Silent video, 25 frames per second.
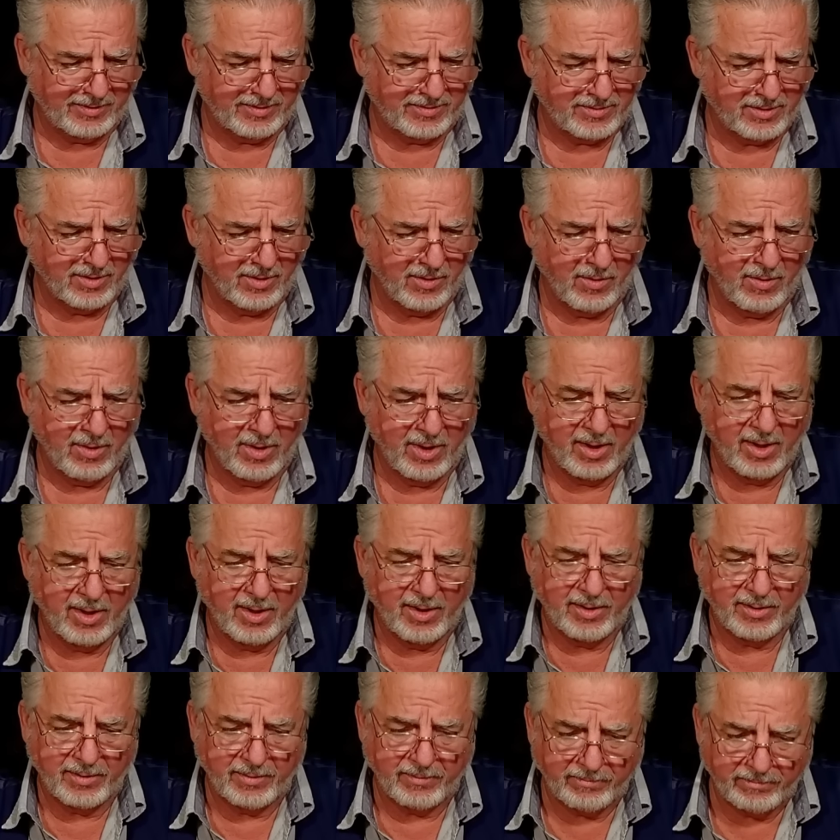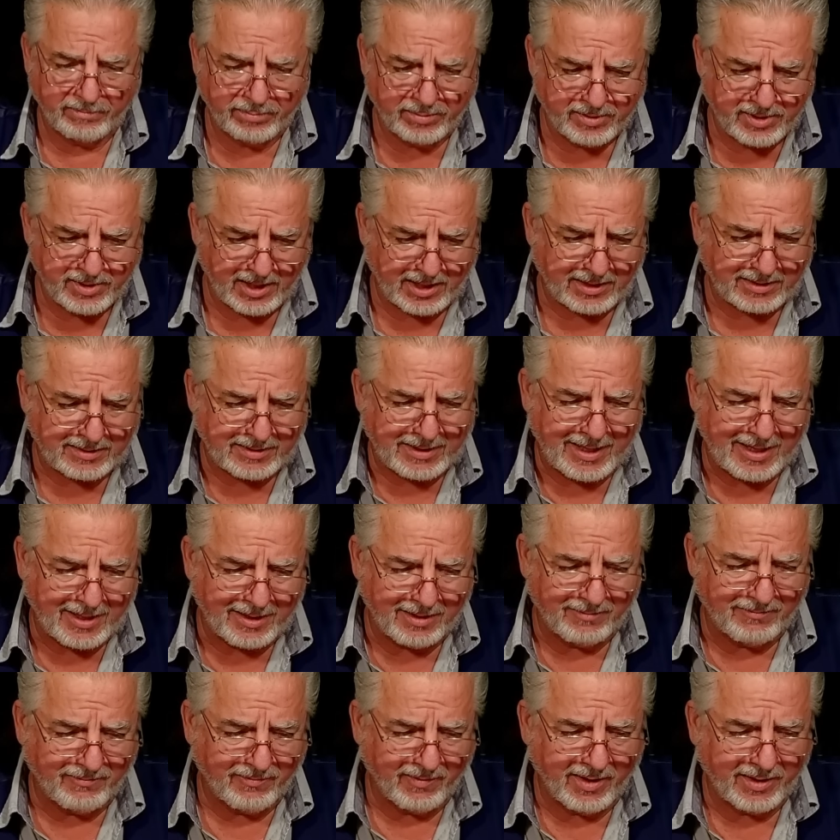So take
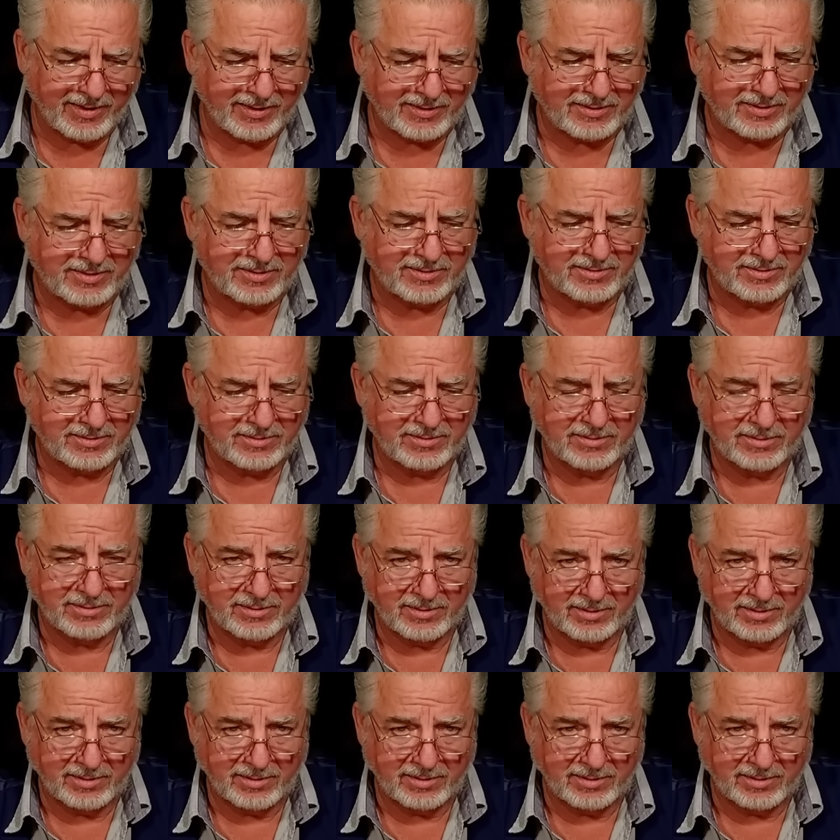that advice.